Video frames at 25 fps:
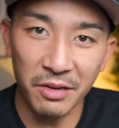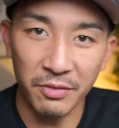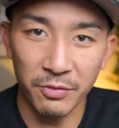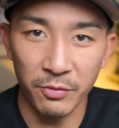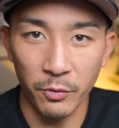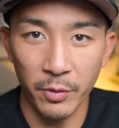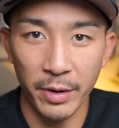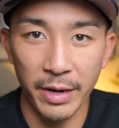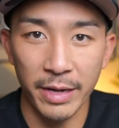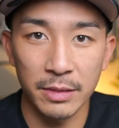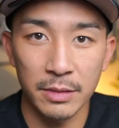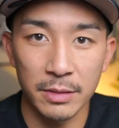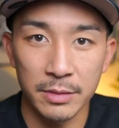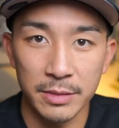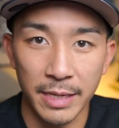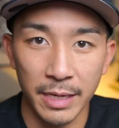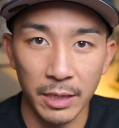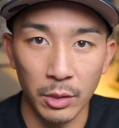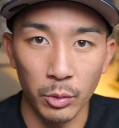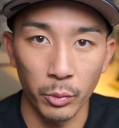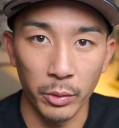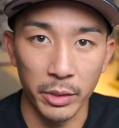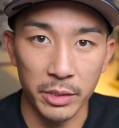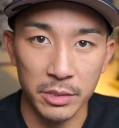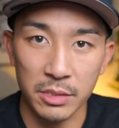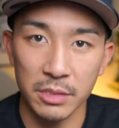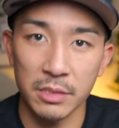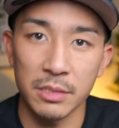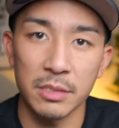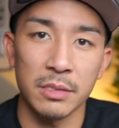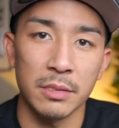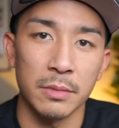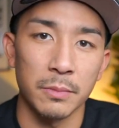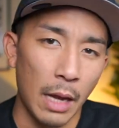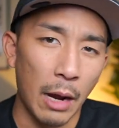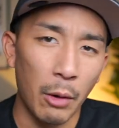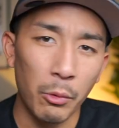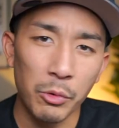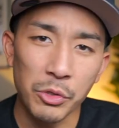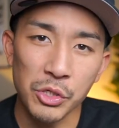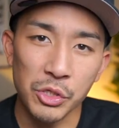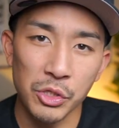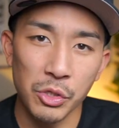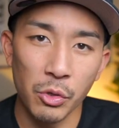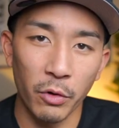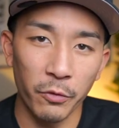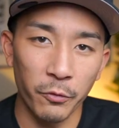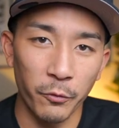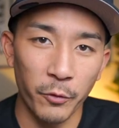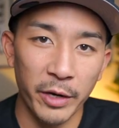afraid to take risks. I was
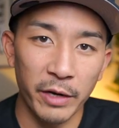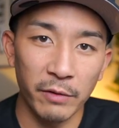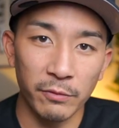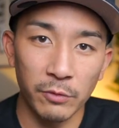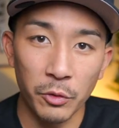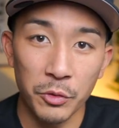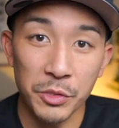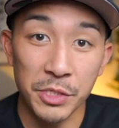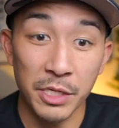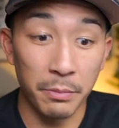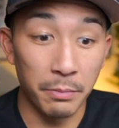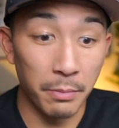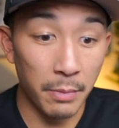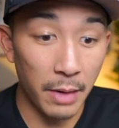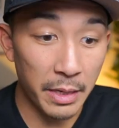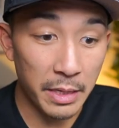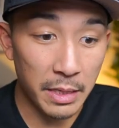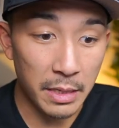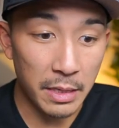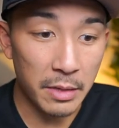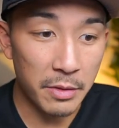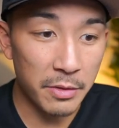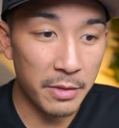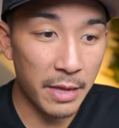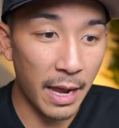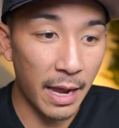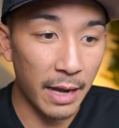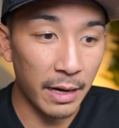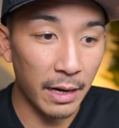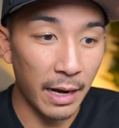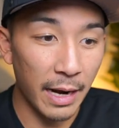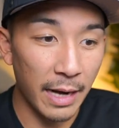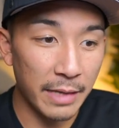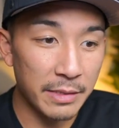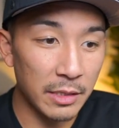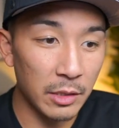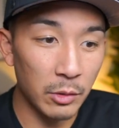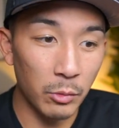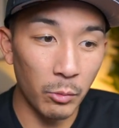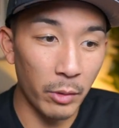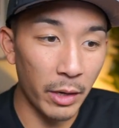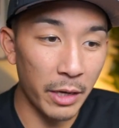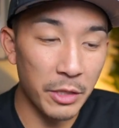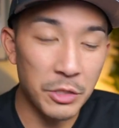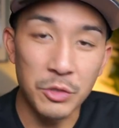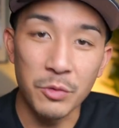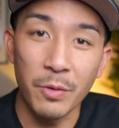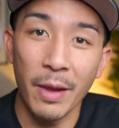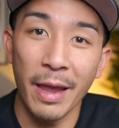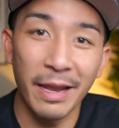so afraid of losing money that I didn't
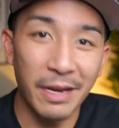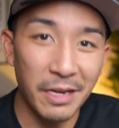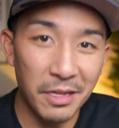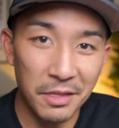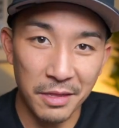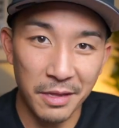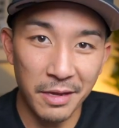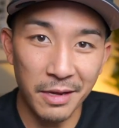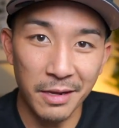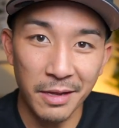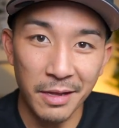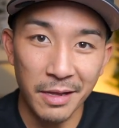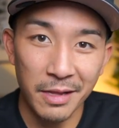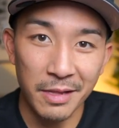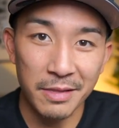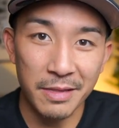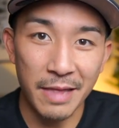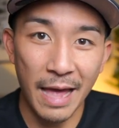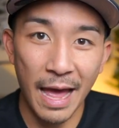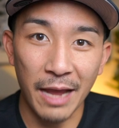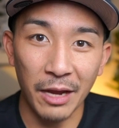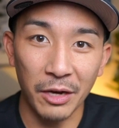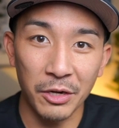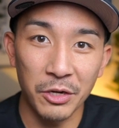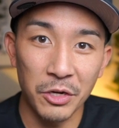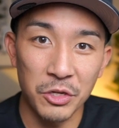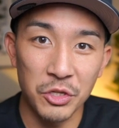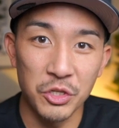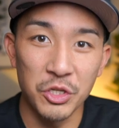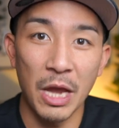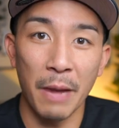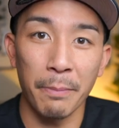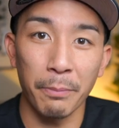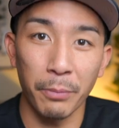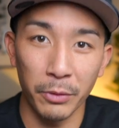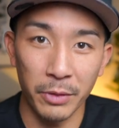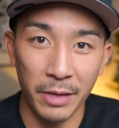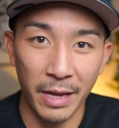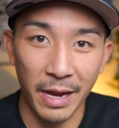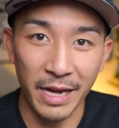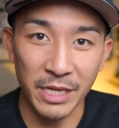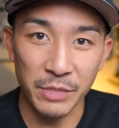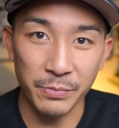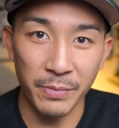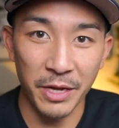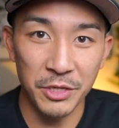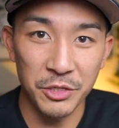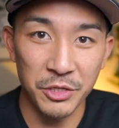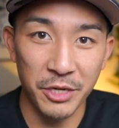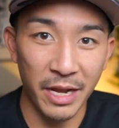wanna do anything that could
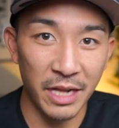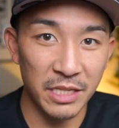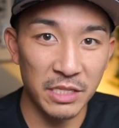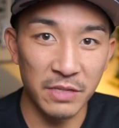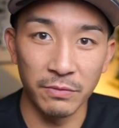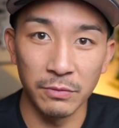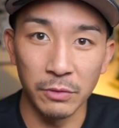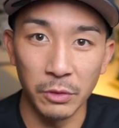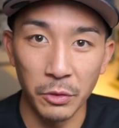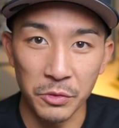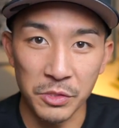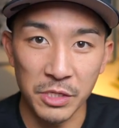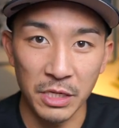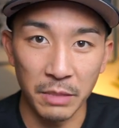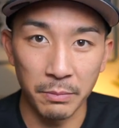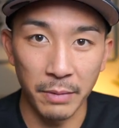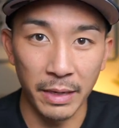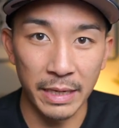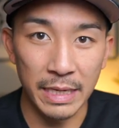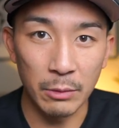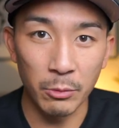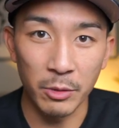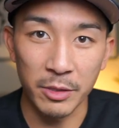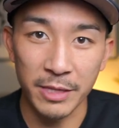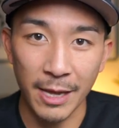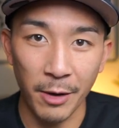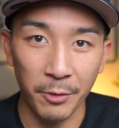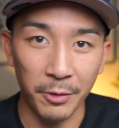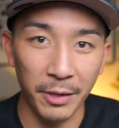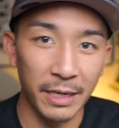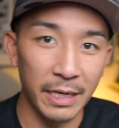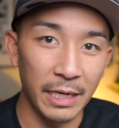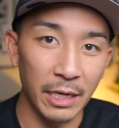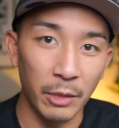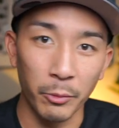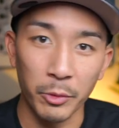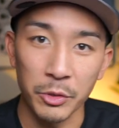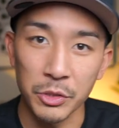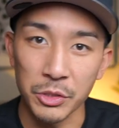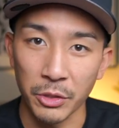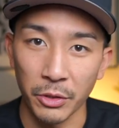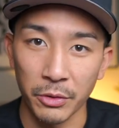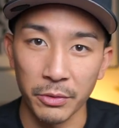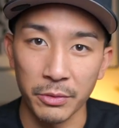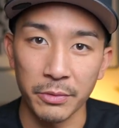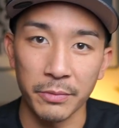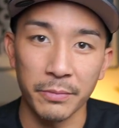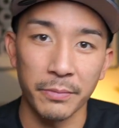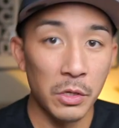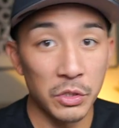jeopardize my chance of losing money without getting a
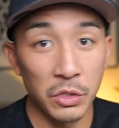return.